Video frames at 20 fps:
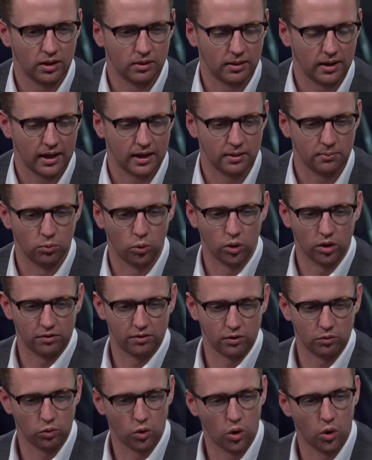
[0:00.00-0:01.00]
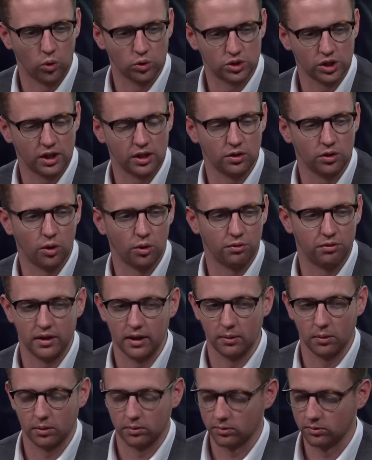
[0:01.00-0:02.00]
any more of a role, so I didn't know if
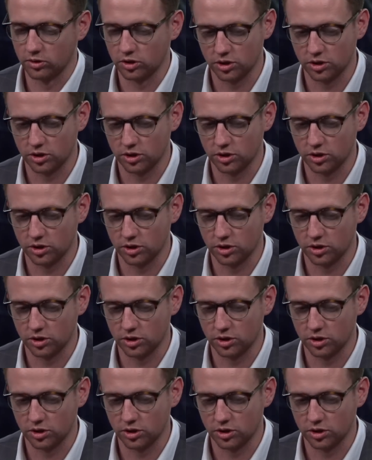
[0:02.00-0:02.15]
they were